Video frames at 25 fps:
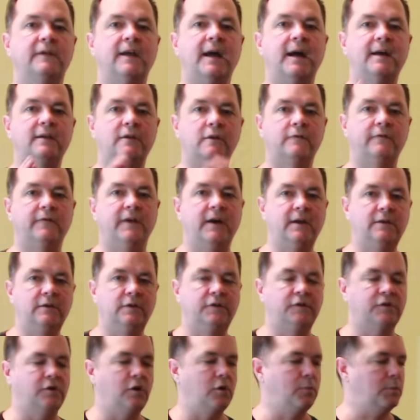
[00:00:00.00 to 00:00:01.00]
gotten our finder
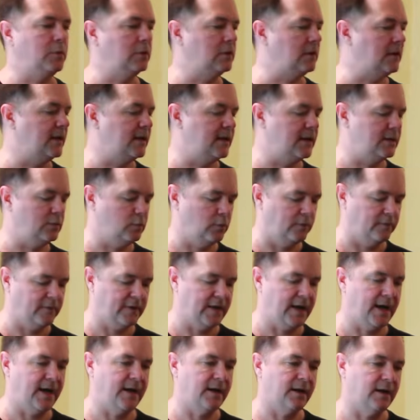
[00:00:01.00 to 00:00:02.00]
scope aligned, we've
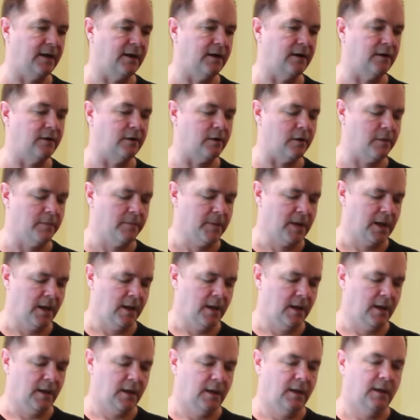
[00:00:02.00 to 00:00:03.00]
got our
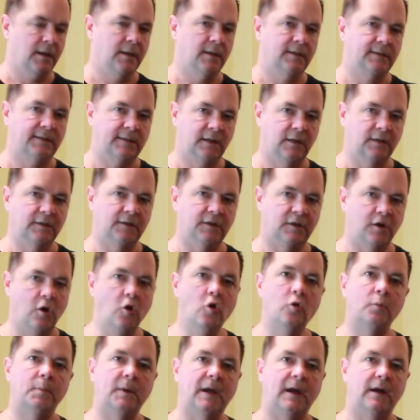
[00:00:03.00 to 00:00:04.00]

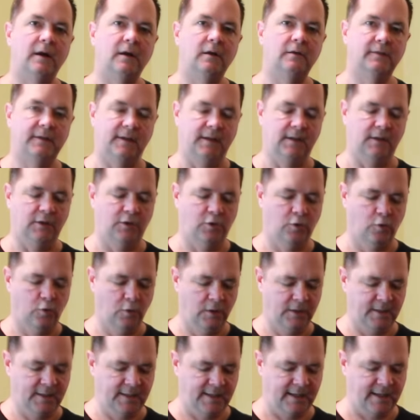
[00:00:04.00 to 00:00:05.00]
telescope out and
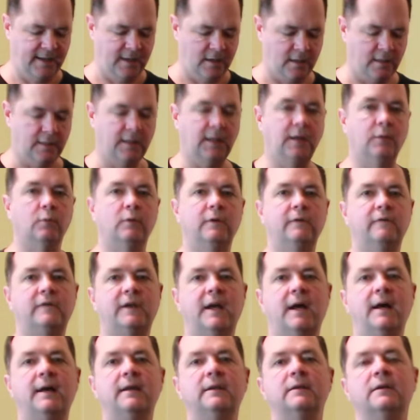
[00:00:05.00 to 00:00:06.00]
cooling down, and we've
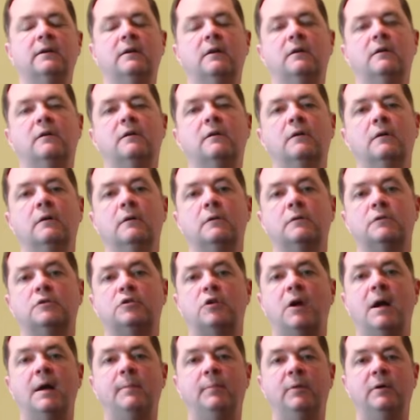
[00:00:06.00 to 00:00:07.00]
gotten our
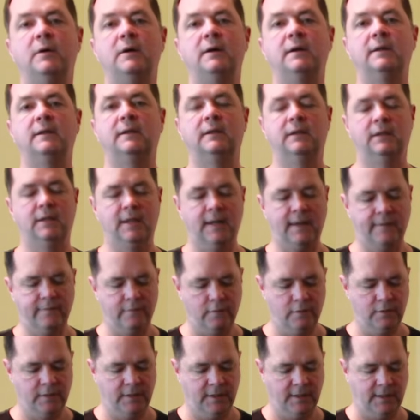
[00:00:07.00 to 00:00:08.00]
tripod
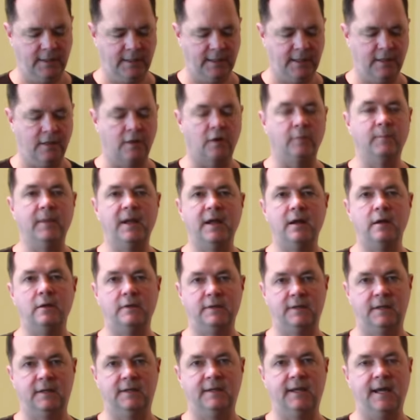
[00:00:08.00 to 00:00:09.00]
leveled and our
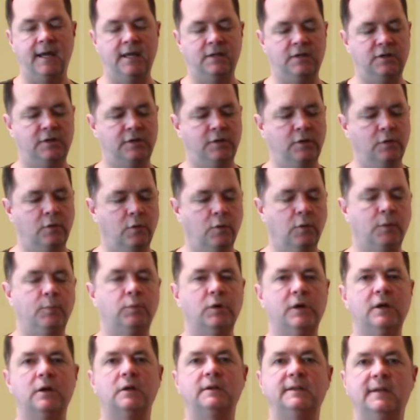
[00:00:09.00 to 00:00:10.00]
mount attached to it, we
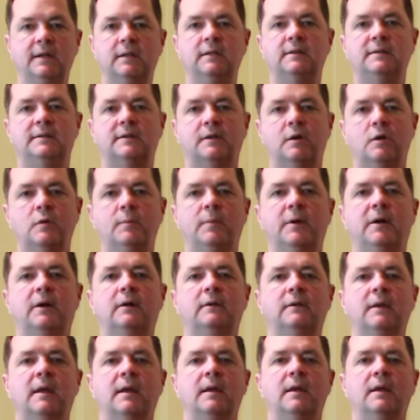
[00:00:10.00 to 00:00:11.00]
bring our telescope
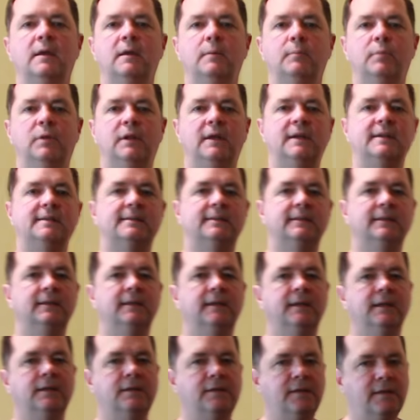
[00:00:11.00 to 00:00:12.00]
out and place
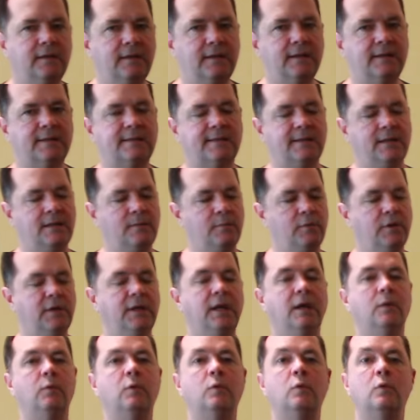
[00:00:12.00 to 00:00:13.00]
it into the
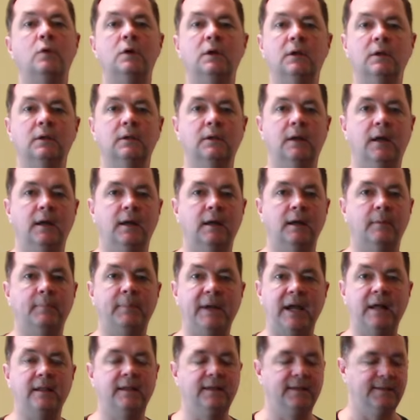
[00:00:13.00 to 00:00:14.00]
assembly, and we want to
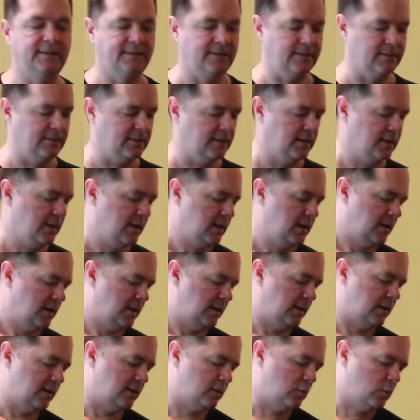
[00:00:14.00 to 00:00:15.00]
balance it.
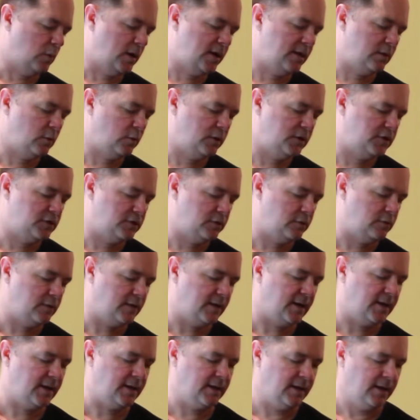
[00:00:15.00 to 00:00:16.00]
And the way that we do
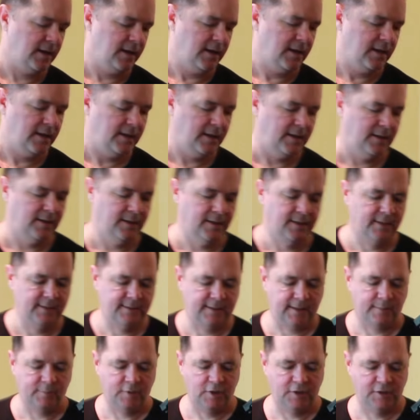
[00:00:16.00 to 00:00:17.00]
that
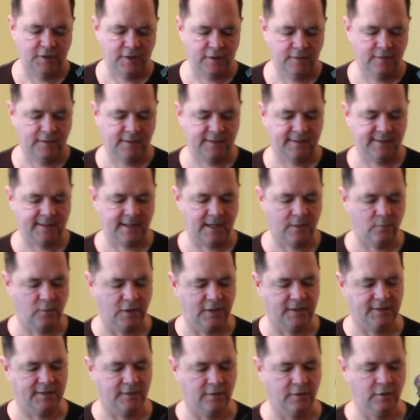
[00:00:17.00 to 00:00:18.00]
is, I'm going to turn this
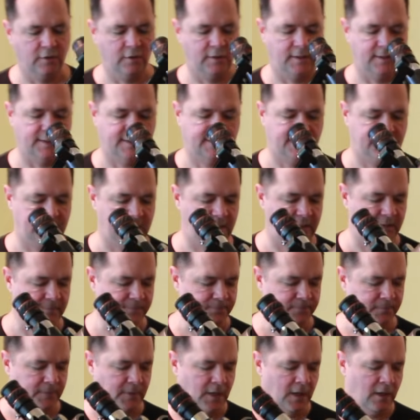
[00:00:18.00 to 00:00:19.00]
sideways so that you can see.
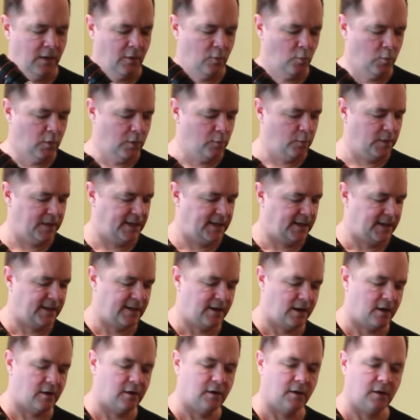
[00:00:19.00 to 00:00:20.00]
When we
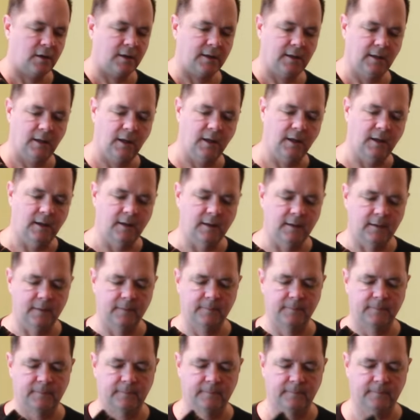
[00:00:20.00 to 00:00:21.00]
get our
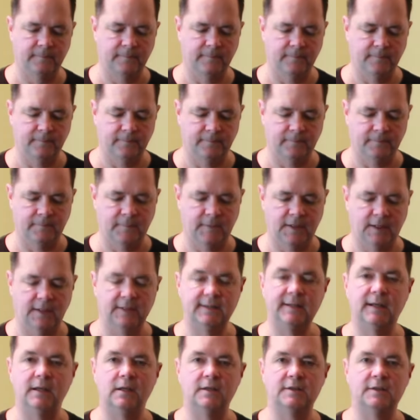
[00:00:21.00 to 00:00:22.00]

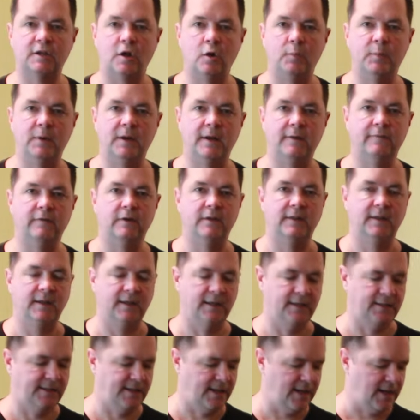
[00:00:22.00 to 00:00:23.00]
telescope and
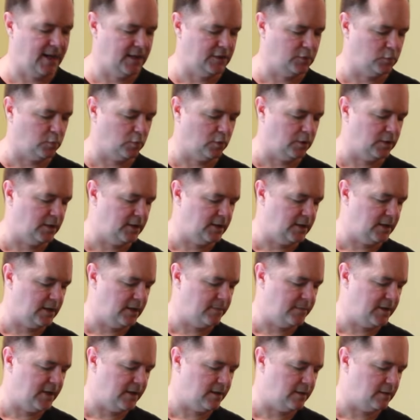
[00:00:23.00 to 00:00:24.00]
everything attached, we're going to
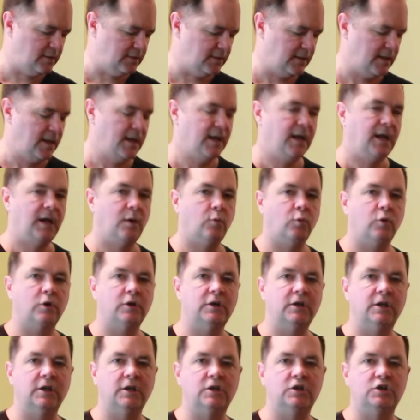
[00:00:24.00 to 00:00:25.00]
come out and we're
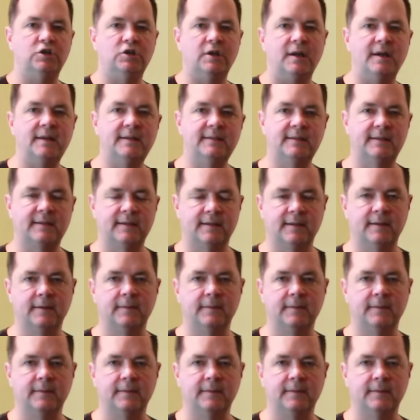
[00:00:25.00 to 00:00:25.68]
going to adjust